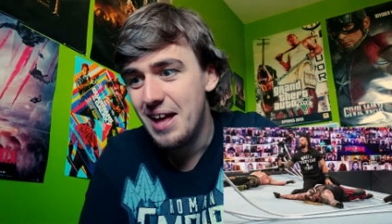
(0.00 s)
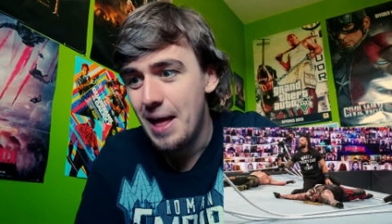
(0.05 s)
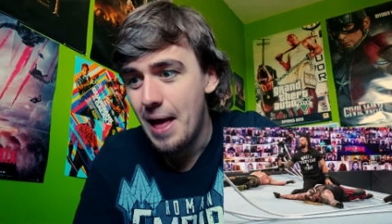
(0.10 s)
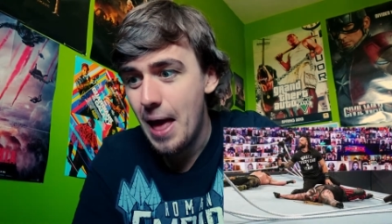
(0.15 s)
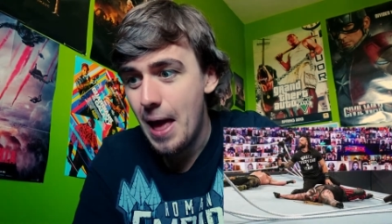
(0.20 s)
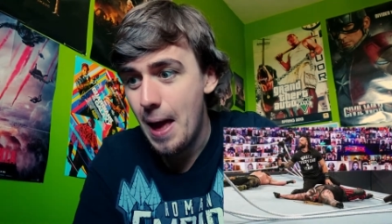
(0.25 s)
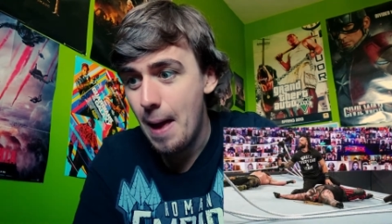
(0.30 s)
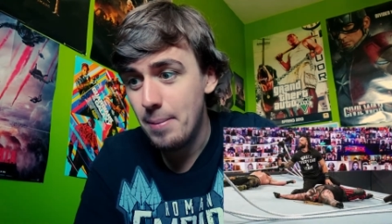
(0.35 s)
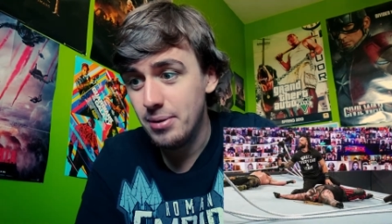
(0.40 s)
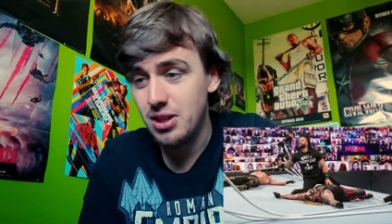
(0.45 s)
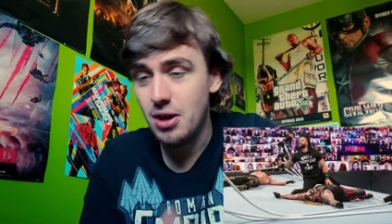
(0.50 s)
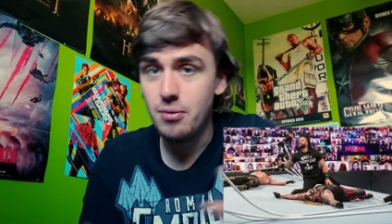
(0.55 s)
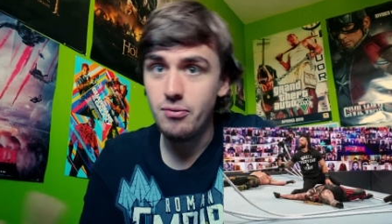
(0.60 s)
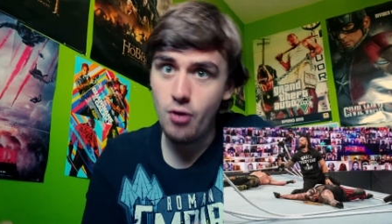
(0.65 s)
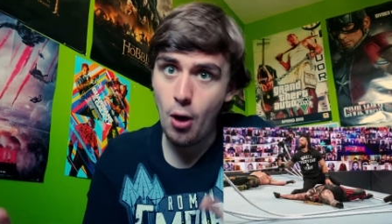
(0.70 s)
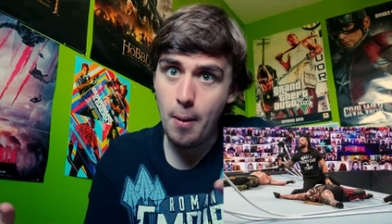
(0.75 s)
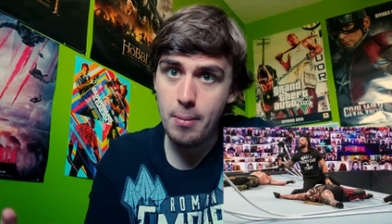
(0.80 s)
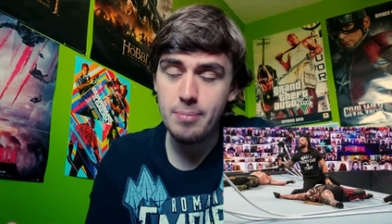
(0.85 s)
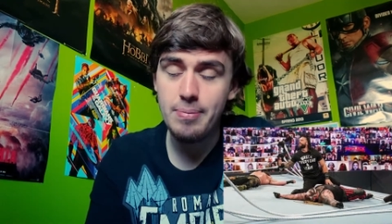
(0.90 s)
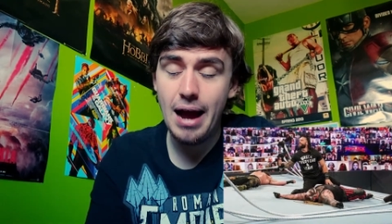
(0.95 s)
But then
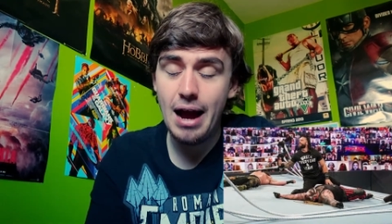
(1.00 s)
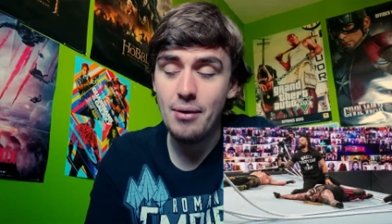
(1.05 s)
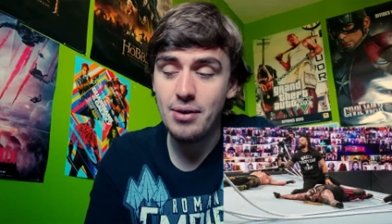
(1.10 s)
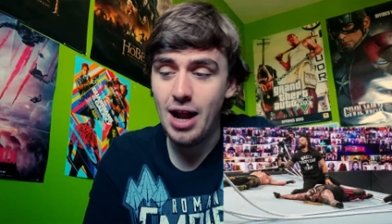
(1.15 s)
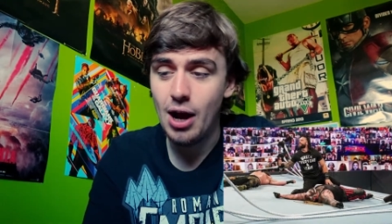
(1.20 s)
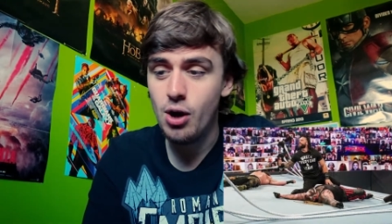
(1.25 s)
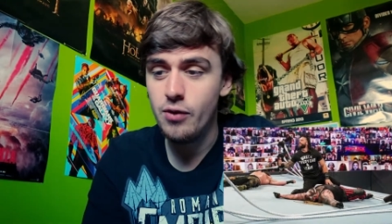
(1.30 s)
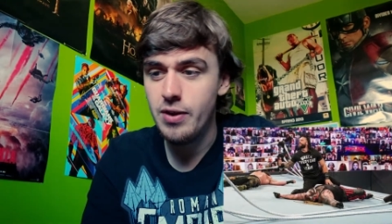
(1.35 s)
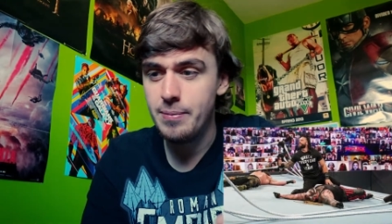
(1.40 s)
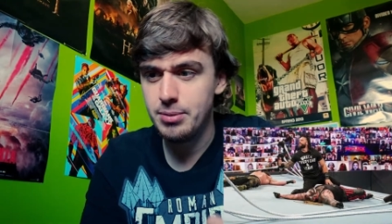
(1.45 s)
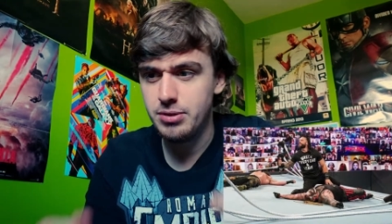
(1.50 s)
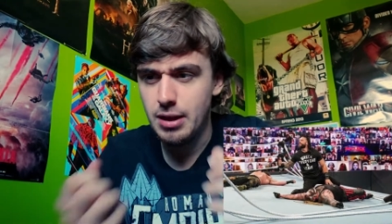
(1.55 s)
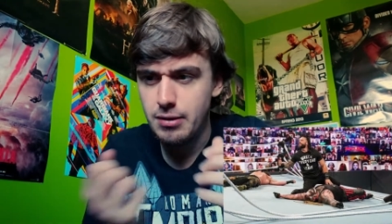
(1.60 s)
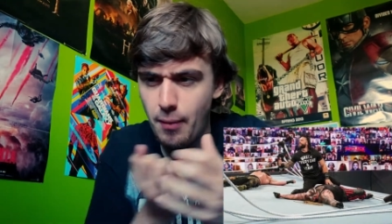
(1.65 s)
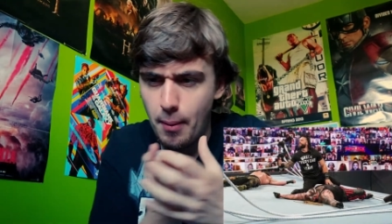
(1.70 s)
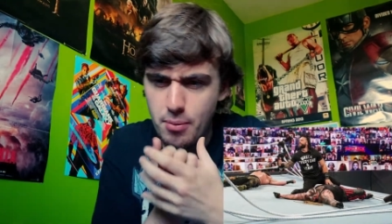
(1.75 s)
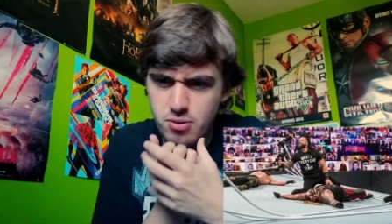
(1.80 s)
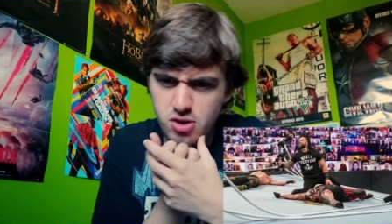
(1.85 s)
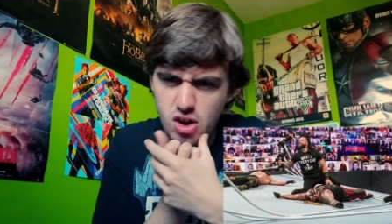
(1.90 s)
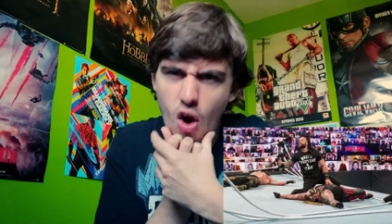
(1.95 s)
Roman powered out of it, but then
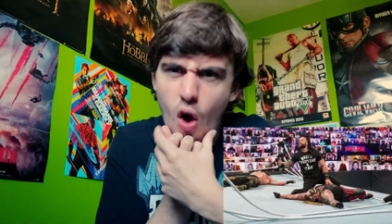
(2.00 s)
Roman was like,